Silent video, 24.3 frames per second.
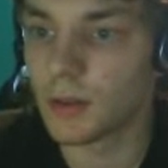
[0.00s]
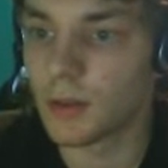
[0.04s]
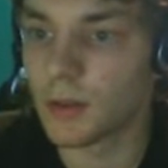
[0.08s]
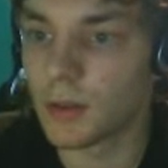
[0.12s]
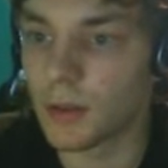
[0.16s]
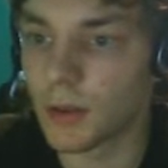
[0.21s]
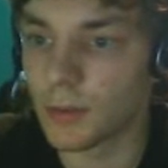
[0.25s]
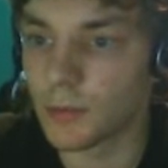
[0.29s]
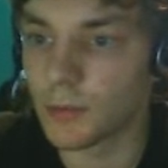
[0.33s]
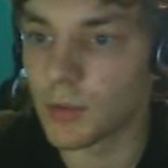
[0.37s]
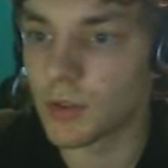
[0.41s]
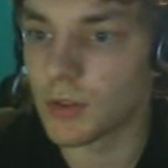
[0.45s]

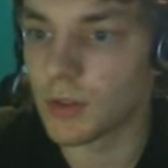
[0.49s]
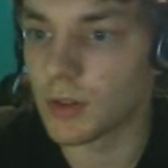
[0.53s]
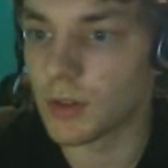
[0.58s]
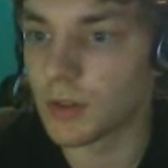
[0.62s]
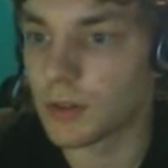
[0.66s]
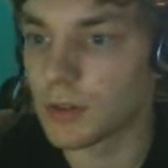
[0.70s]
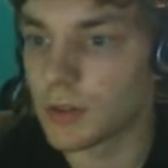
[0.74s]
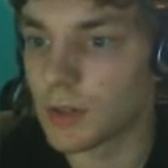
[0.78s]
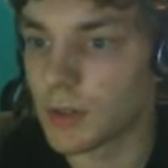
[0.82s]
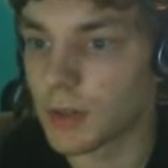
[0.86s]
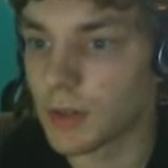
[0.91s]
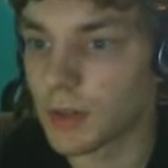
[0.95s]
I'm just going to
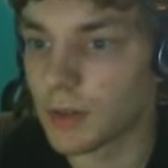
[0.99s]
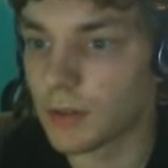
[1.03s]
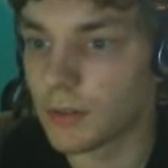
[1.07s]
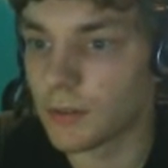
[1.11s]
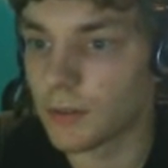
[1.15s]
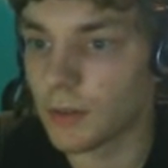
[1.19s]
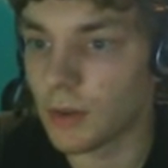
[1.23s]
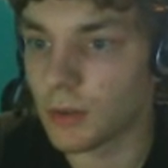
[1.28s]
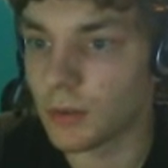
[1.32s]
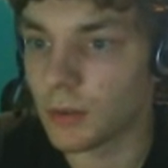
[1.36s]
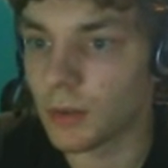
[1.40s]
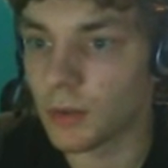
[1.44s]
delete a
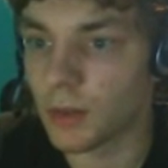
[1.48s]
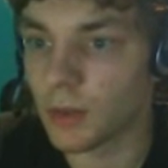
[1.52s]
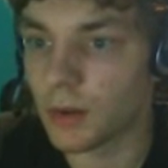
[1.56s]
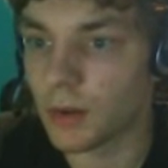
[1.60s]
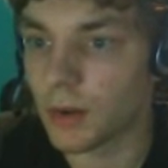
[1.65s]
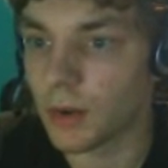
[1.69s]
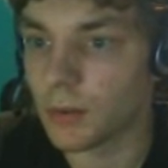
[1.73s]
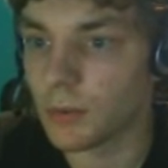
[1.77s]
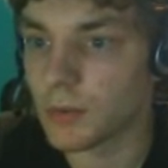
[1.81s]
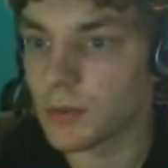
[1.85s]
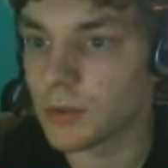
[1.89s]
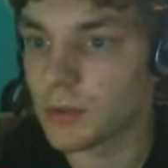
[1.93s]
folder that
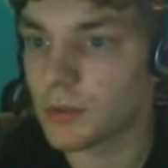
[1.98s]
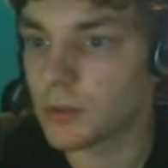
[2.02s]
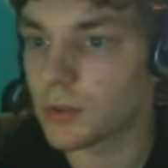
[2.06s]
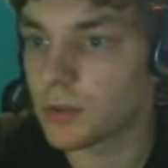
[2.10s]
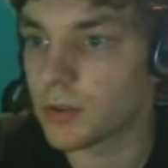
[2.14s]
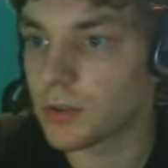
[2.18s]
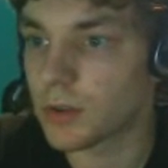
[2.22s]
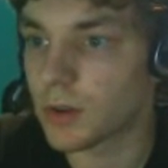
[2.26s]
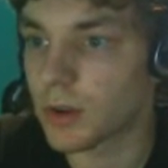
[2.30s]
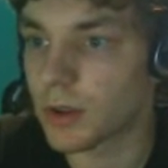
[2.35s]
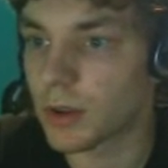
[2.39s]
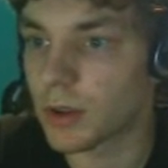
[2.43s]
I was
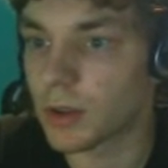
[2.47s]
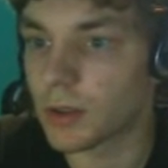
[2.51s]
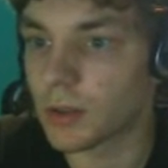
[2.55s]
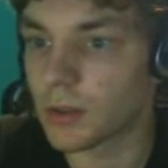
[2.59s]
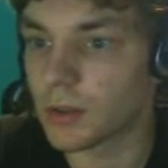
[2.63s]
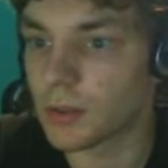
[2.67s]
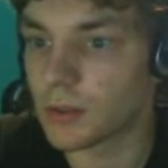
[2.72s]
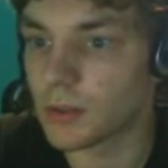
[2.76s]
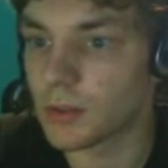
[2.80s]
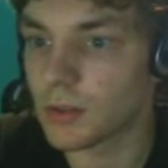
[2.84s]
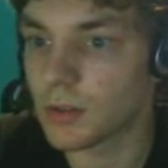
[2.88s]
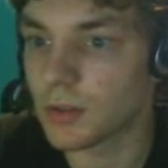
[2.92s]
trying
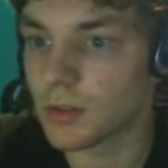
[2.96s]
to